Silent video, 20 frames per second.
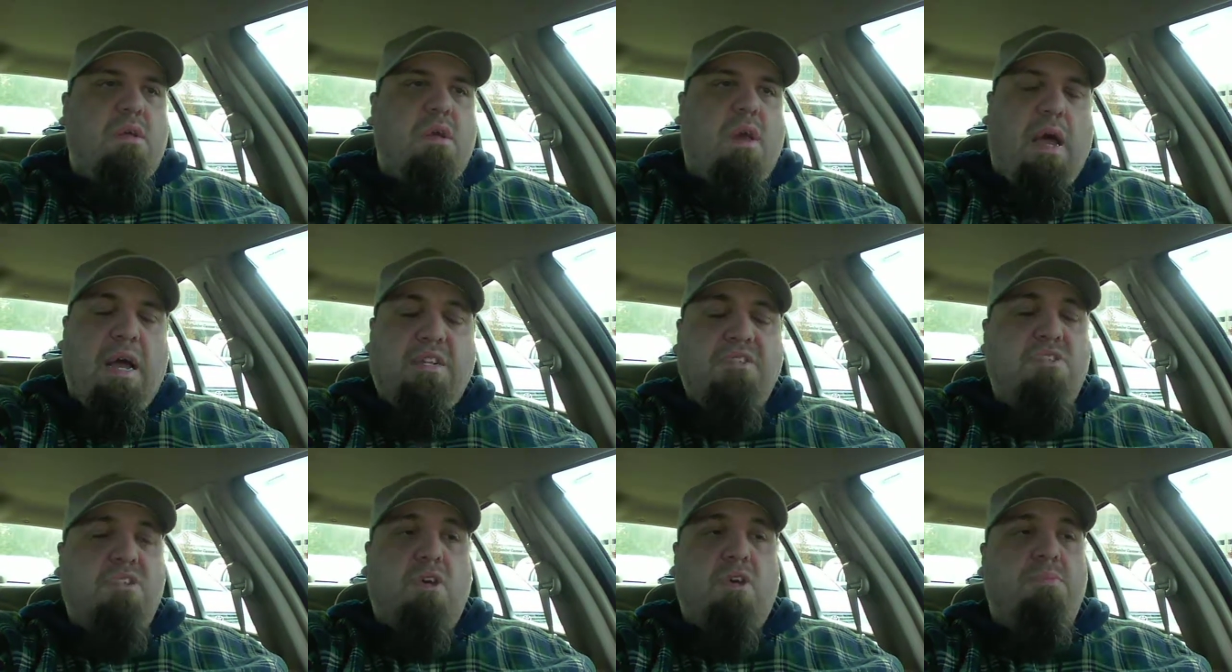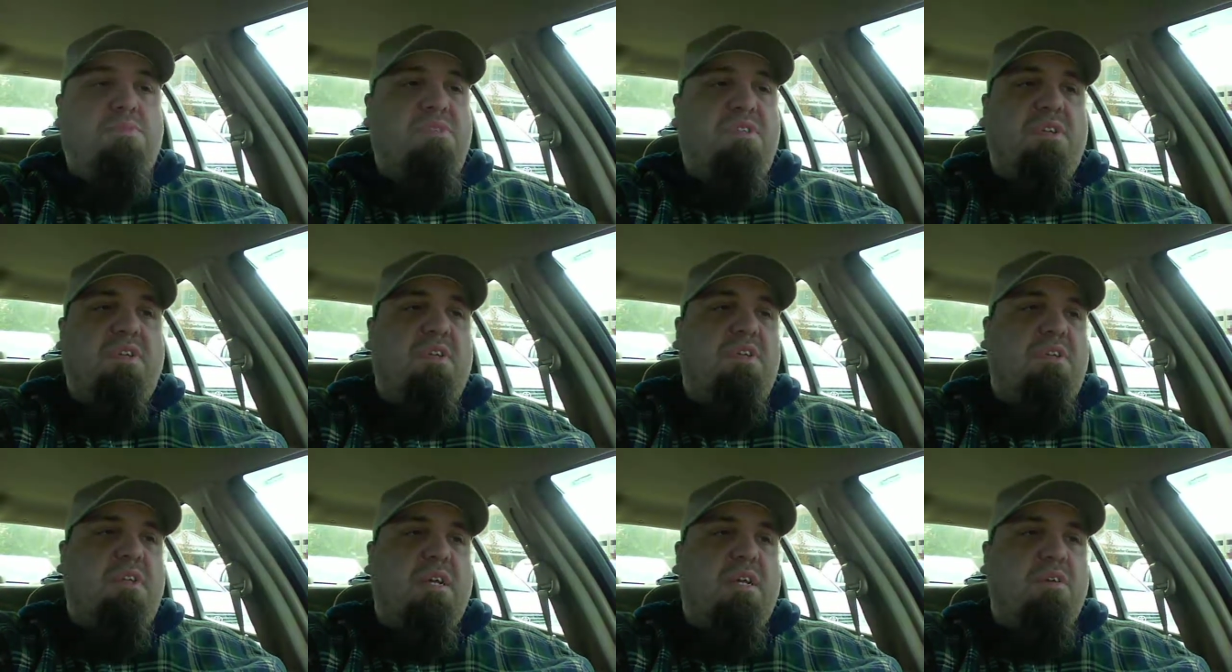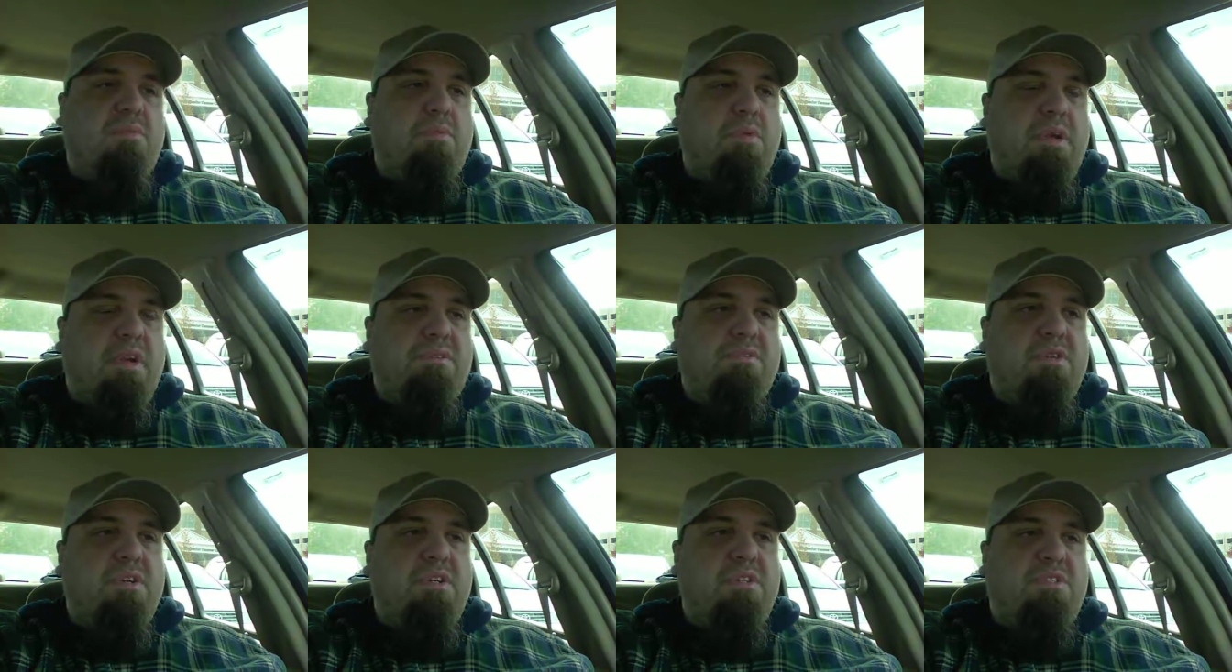I just hope that
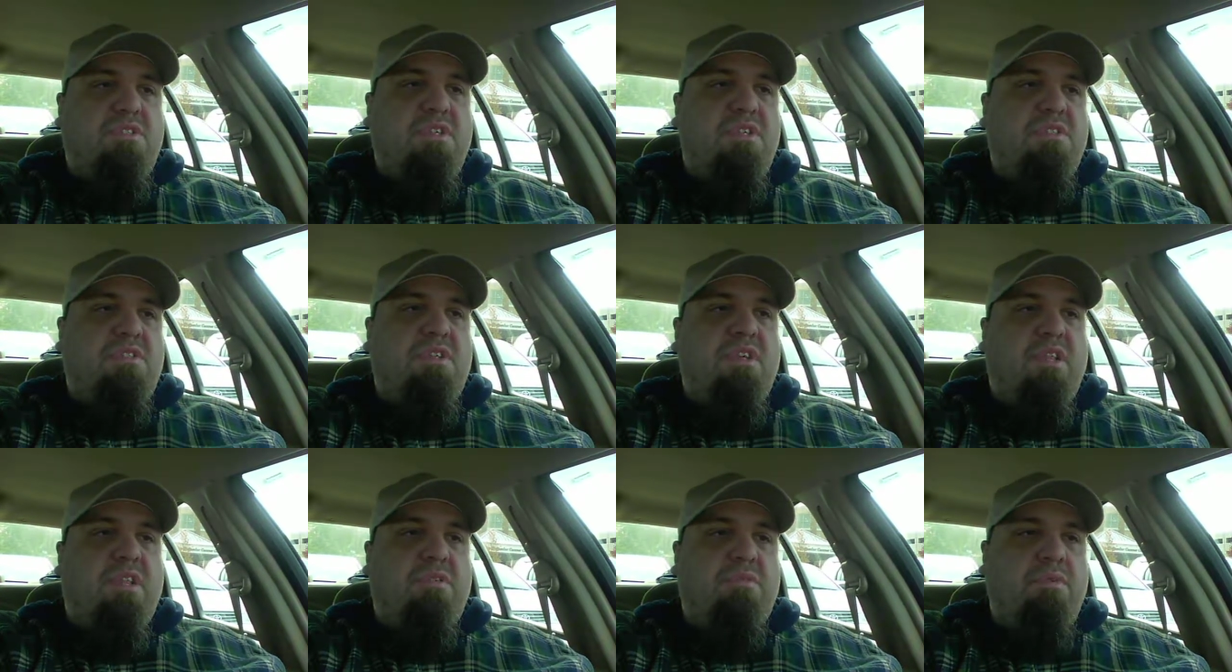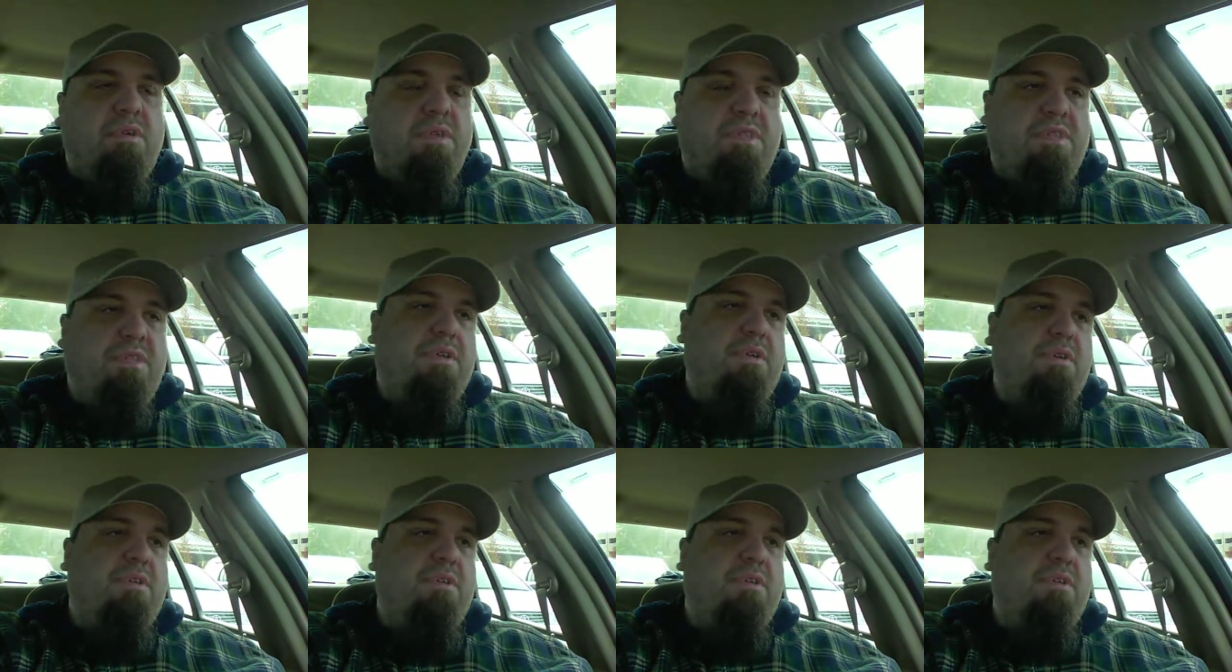whatever it is she's dealing with